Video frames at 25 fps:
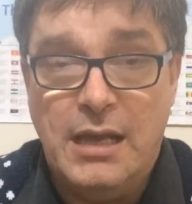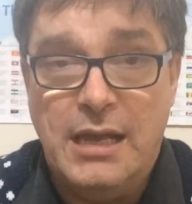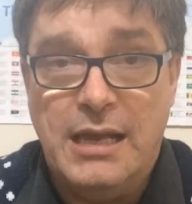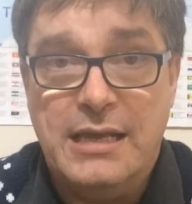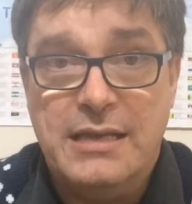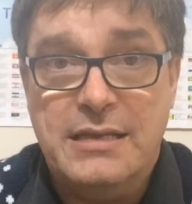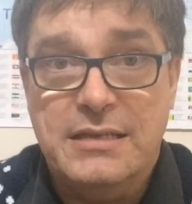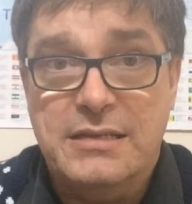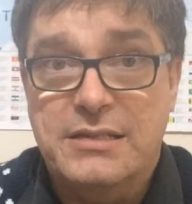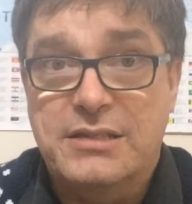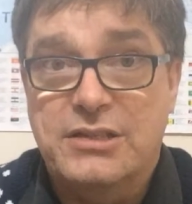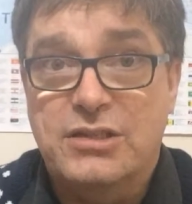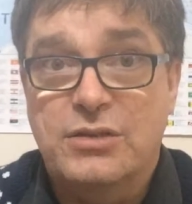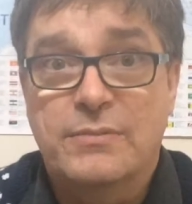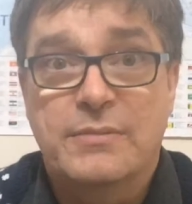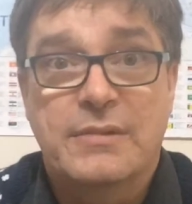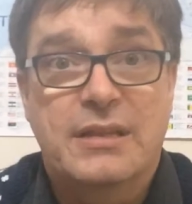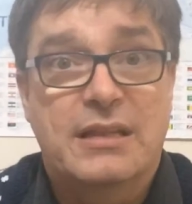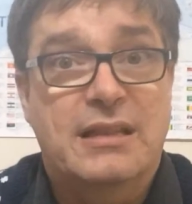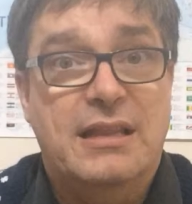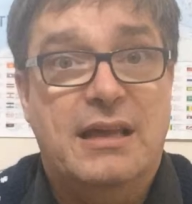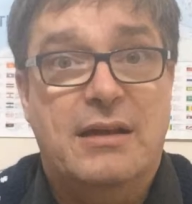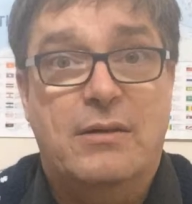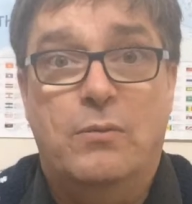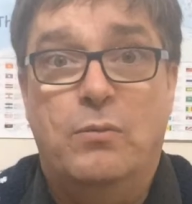It's
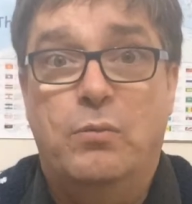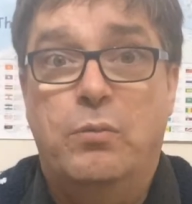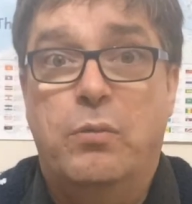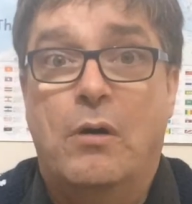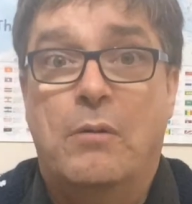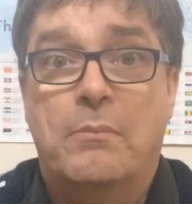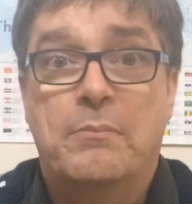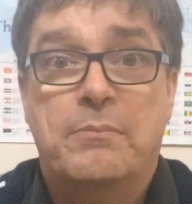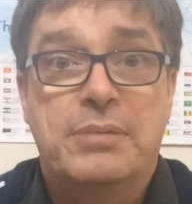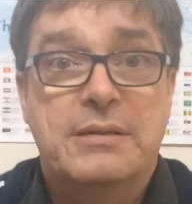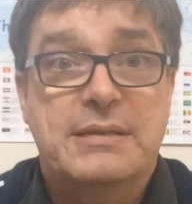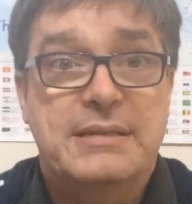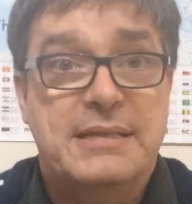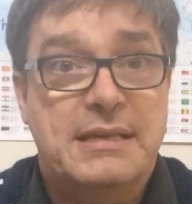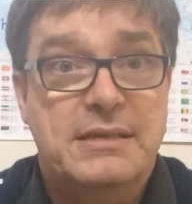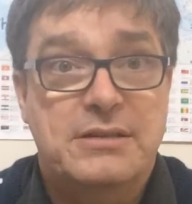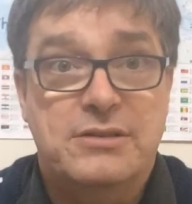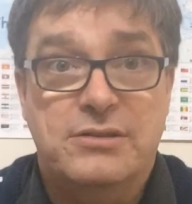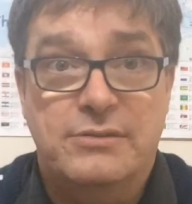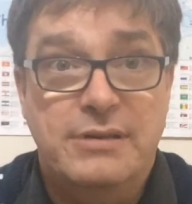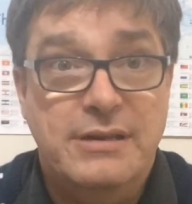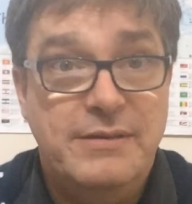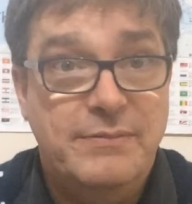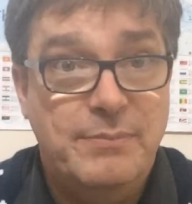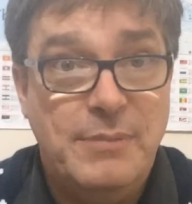something like
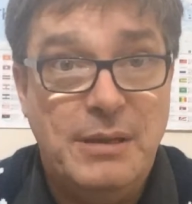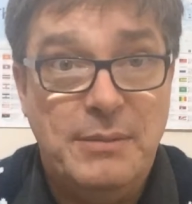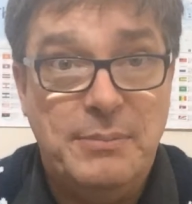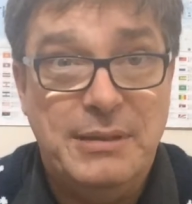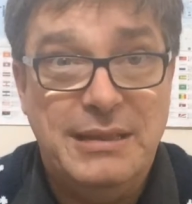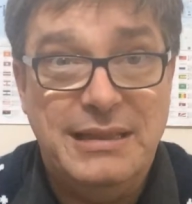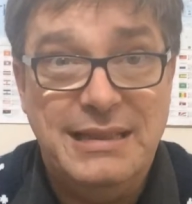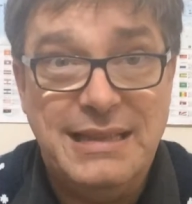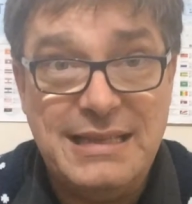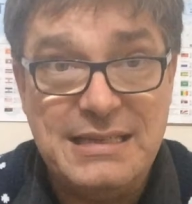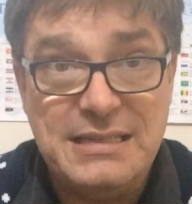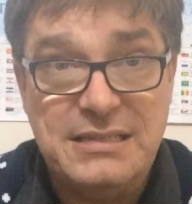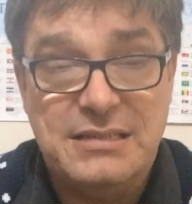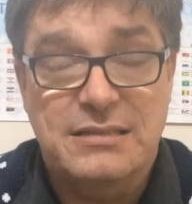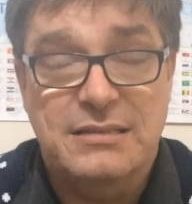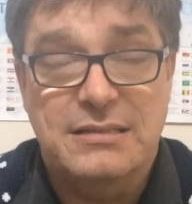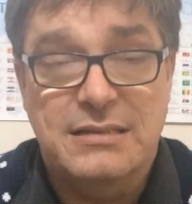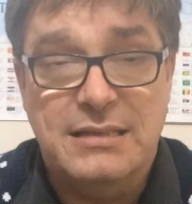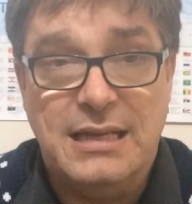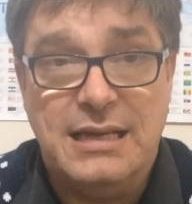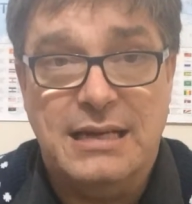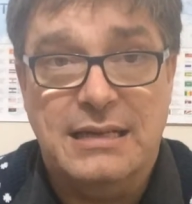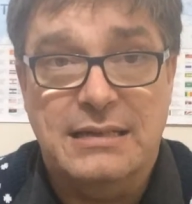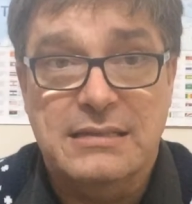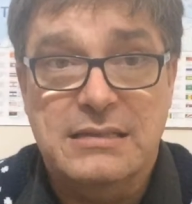1% or even maybe less
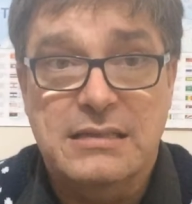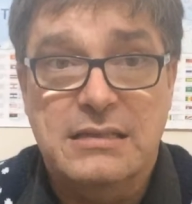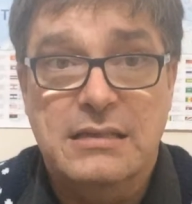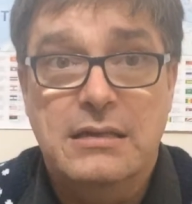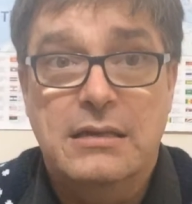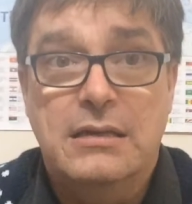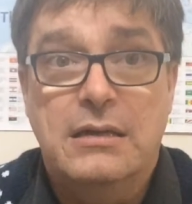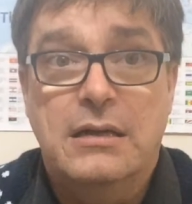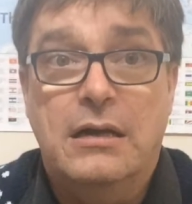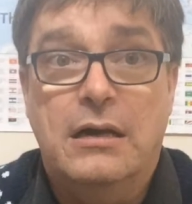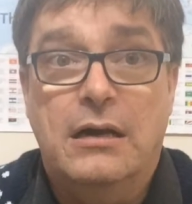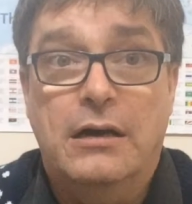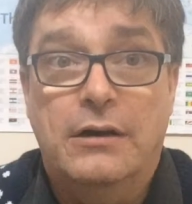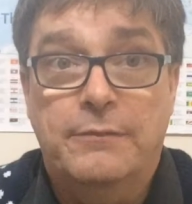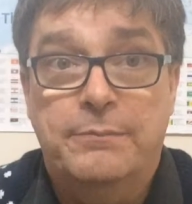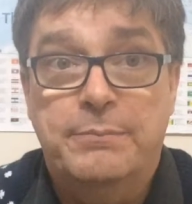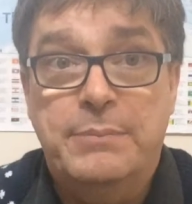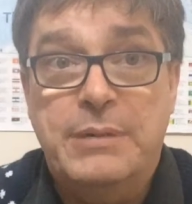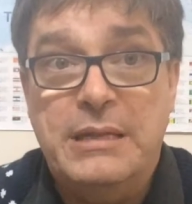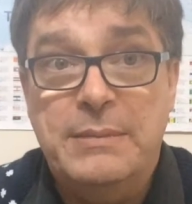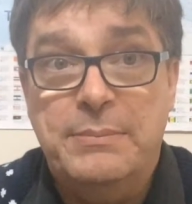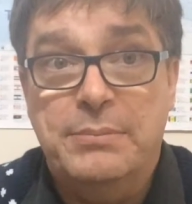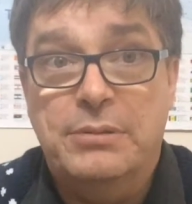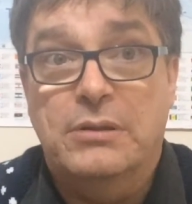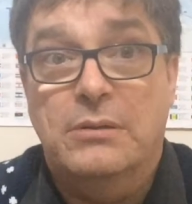than that
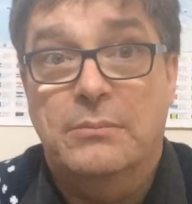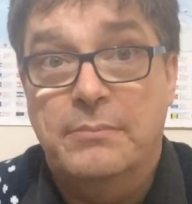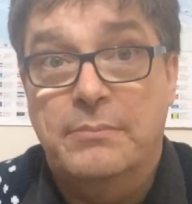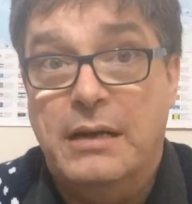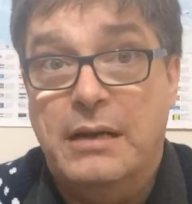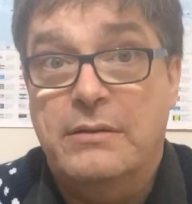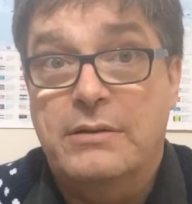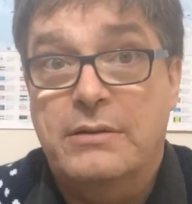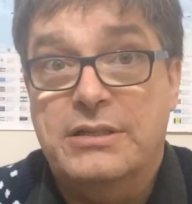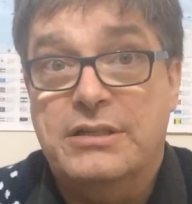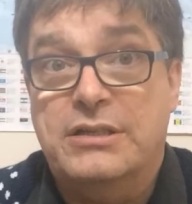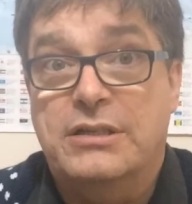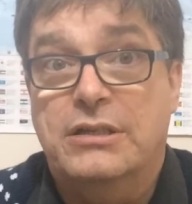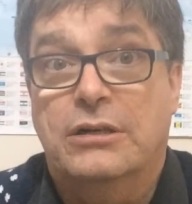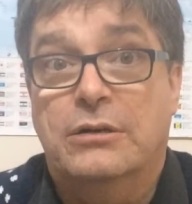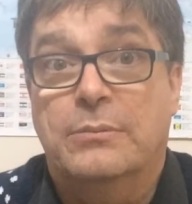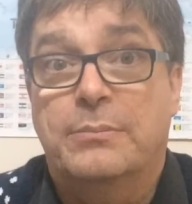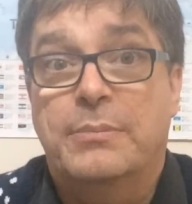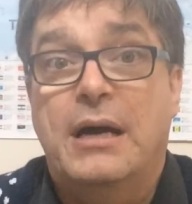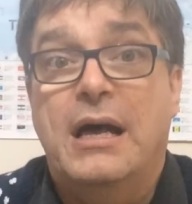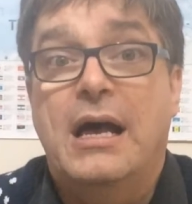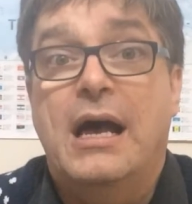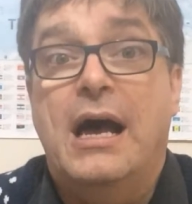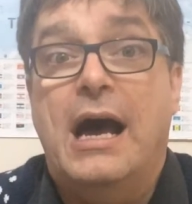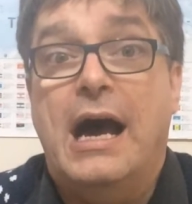of people on
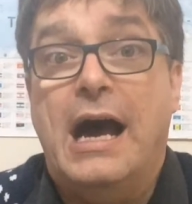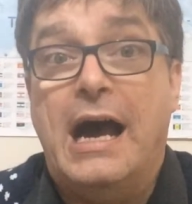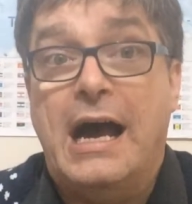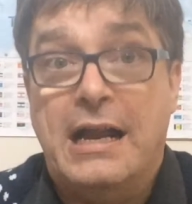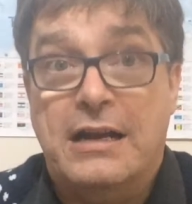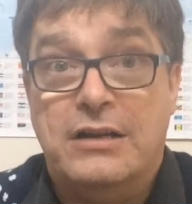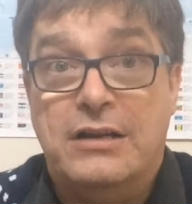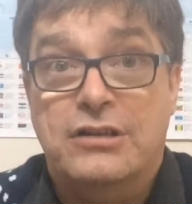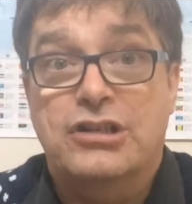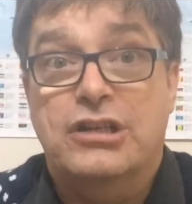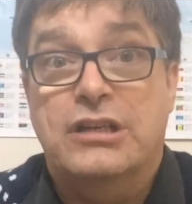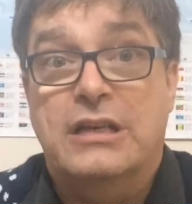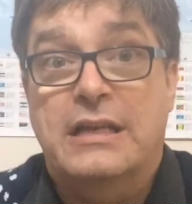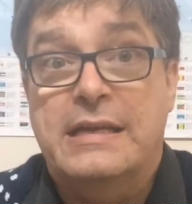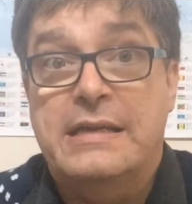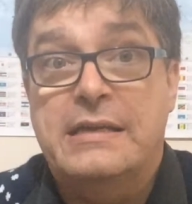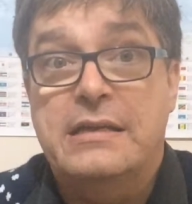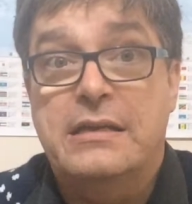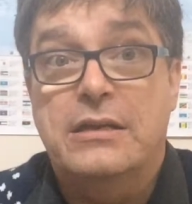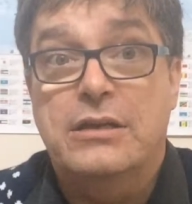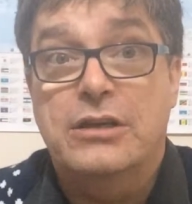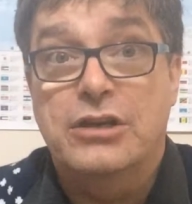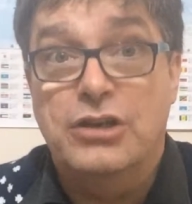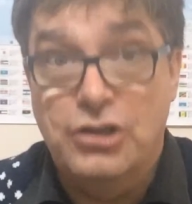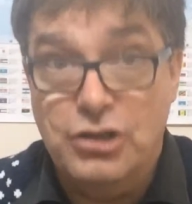Periscope
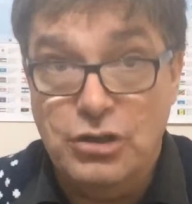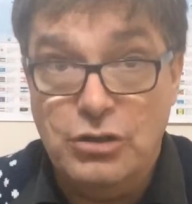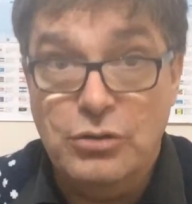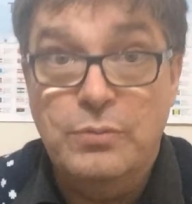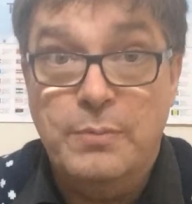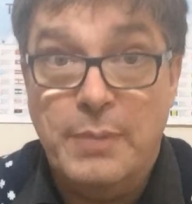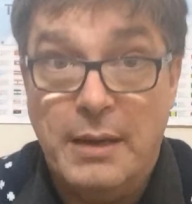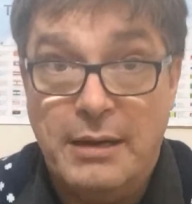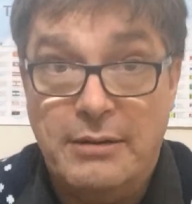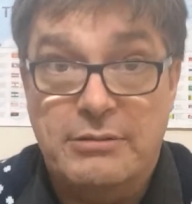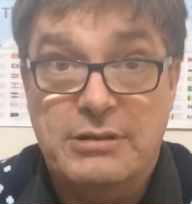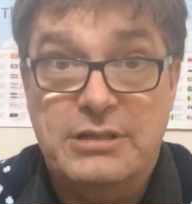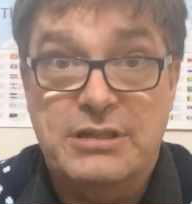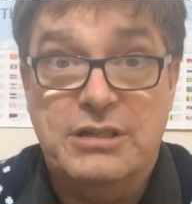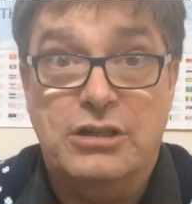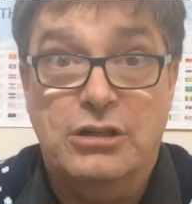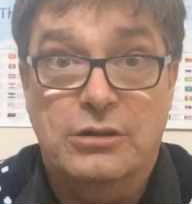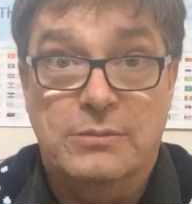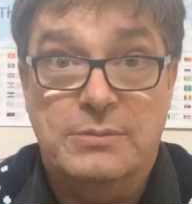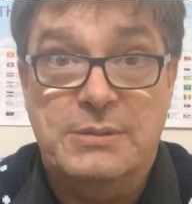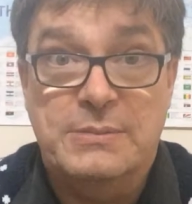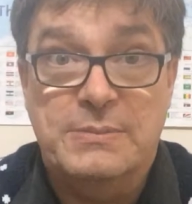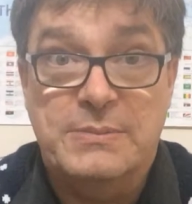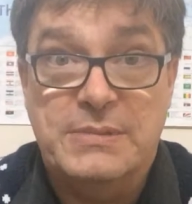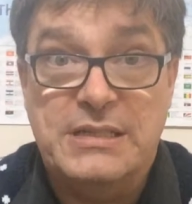actually do
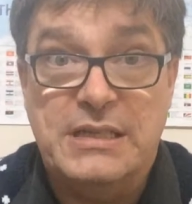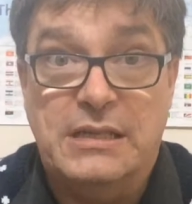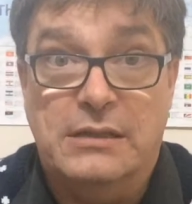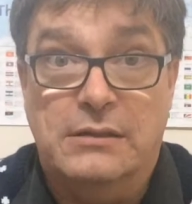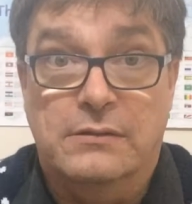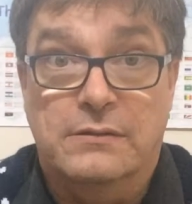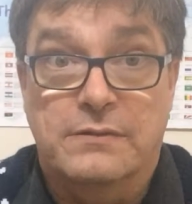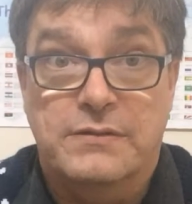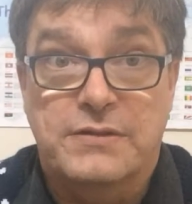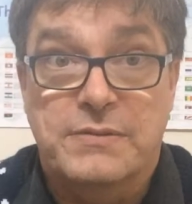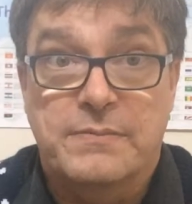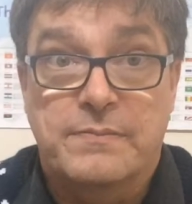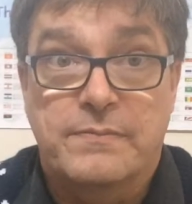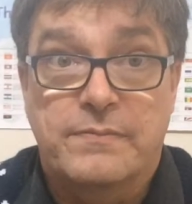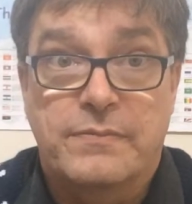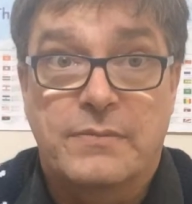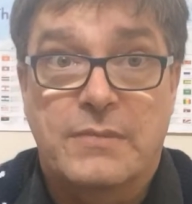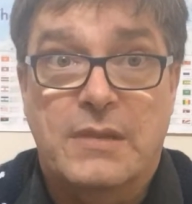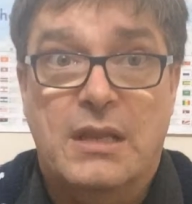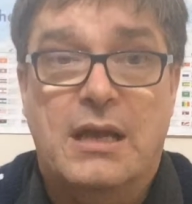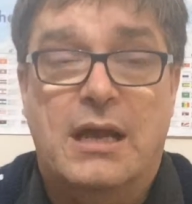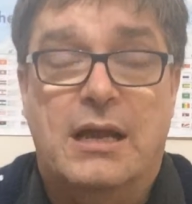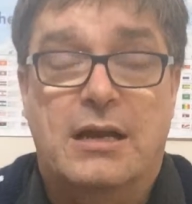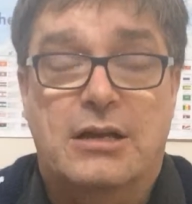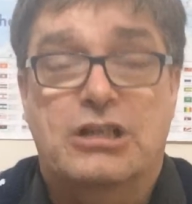Periscopes themselves,
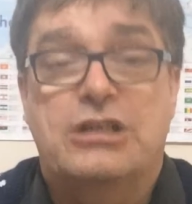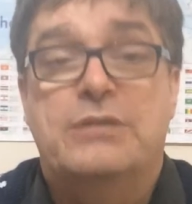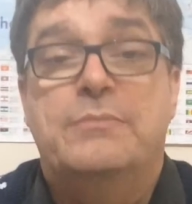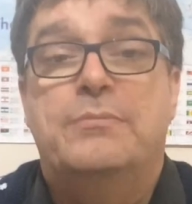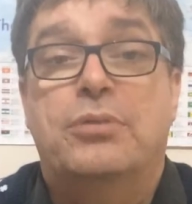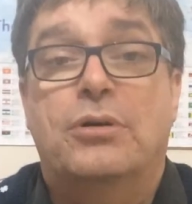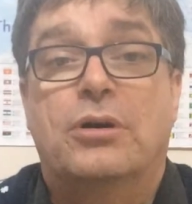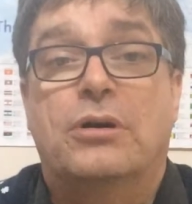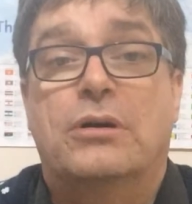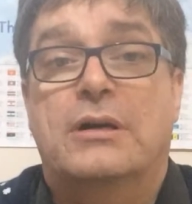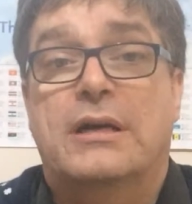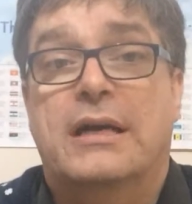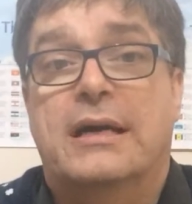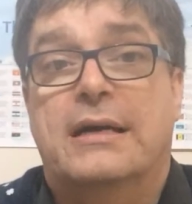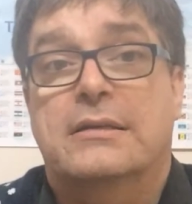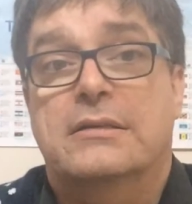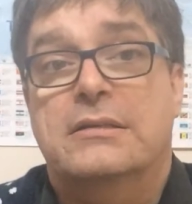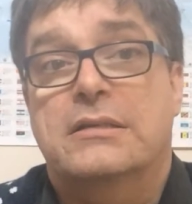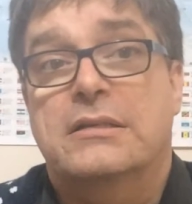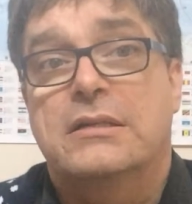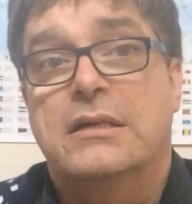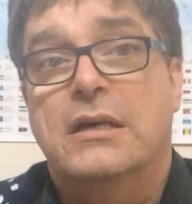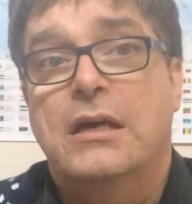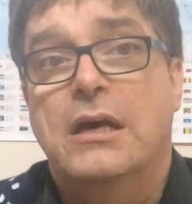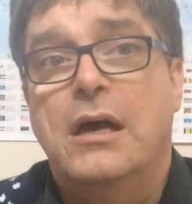actually
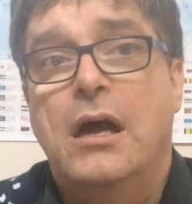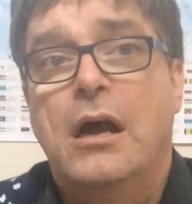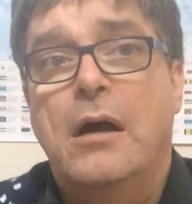broadcast.